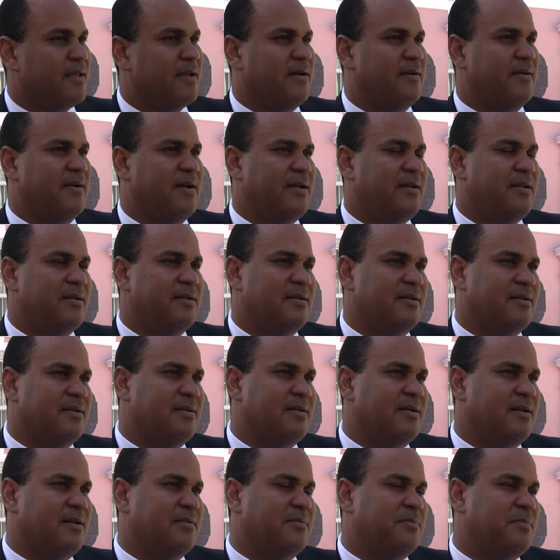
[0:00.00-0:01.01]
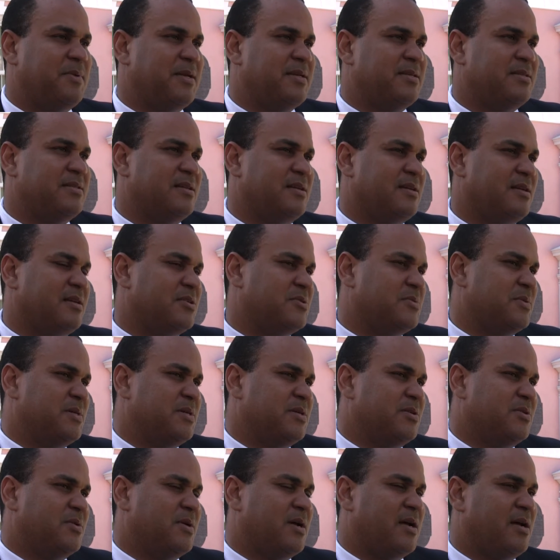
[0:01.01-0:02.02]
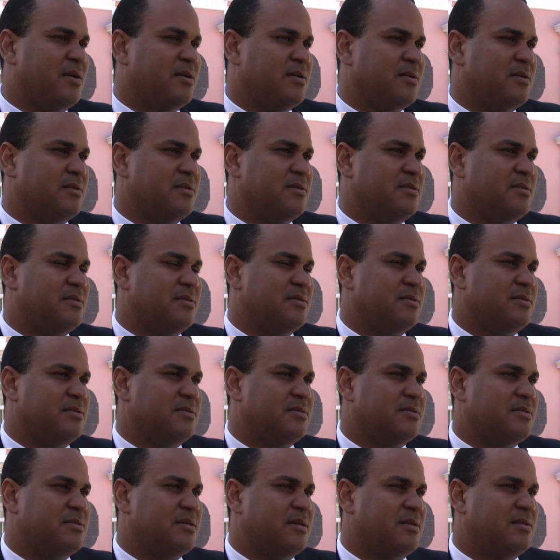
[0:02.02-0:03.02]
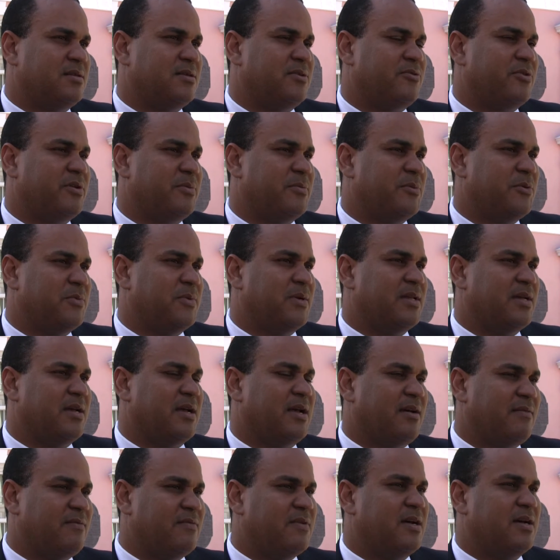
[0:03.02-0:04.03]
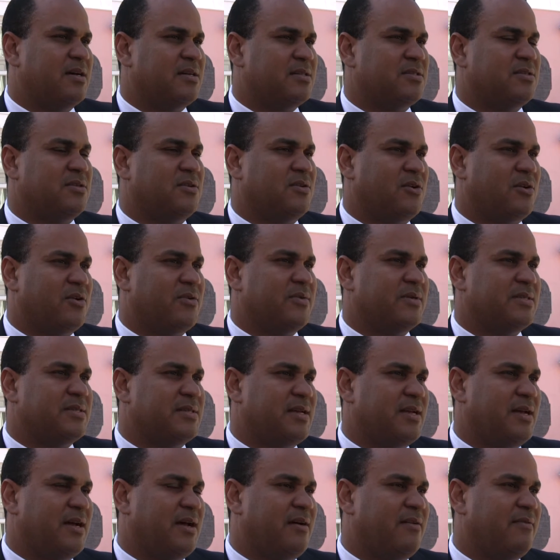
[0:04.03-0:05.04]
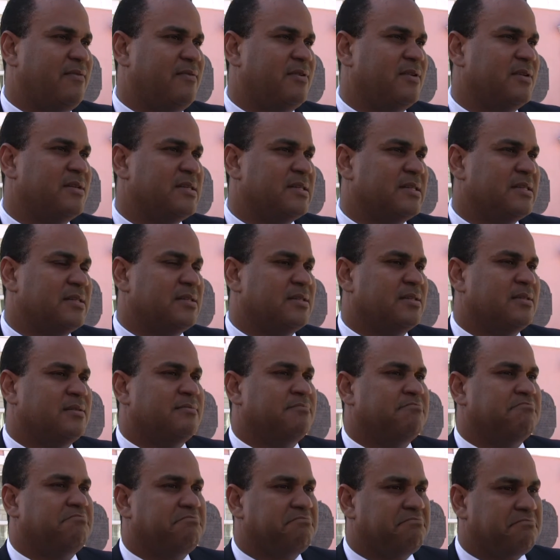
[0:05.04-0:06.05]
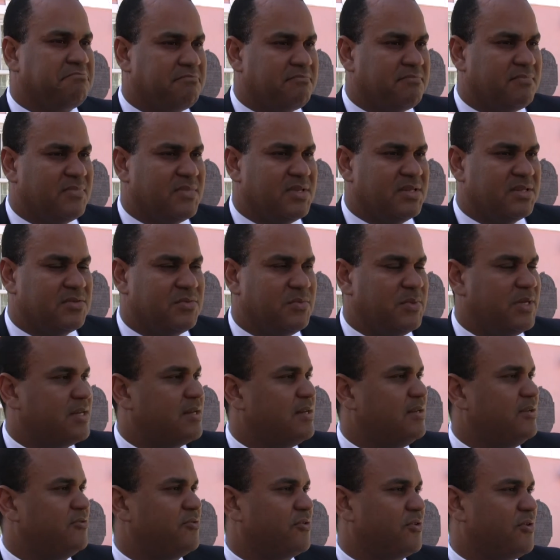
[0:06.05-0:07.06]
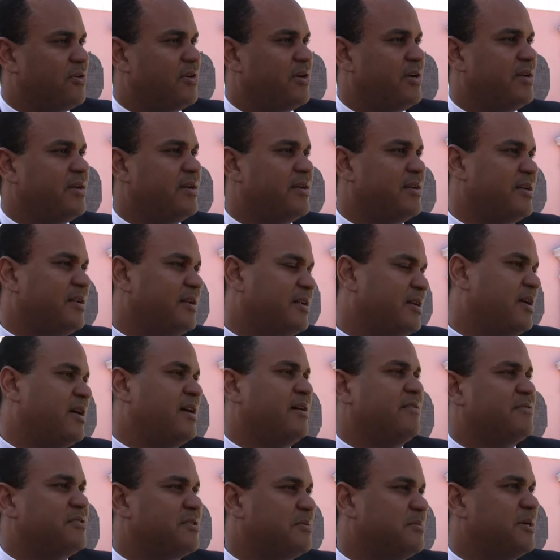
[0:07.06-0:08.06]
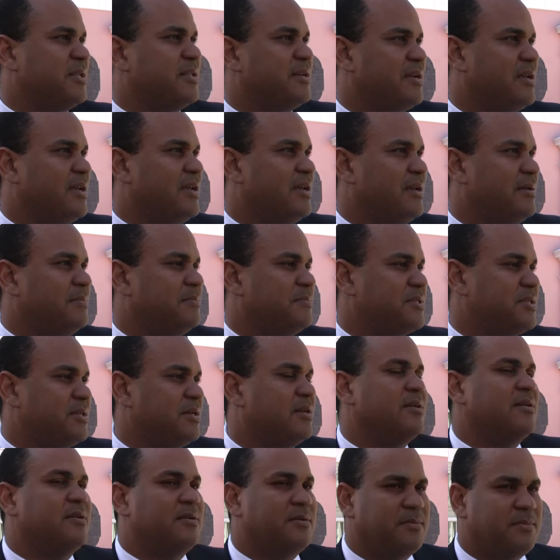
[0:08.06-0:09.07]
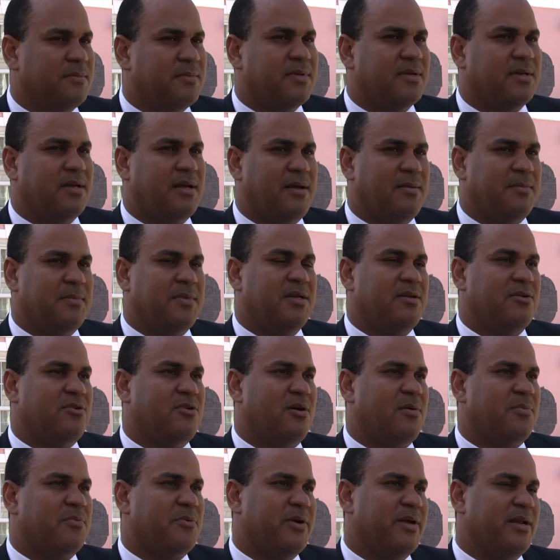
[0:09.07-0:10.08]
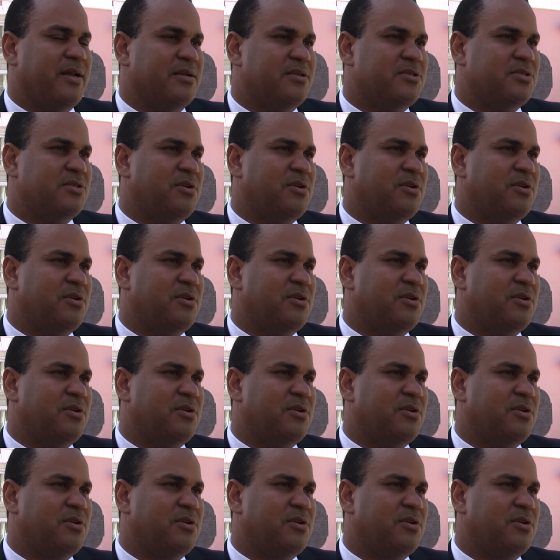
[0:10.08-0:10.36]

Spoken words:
Right, in other places, I guess when you go down to the southern Caribbean where they have national lotteries, they have this weekly drawing and then they have some other games, incorporated.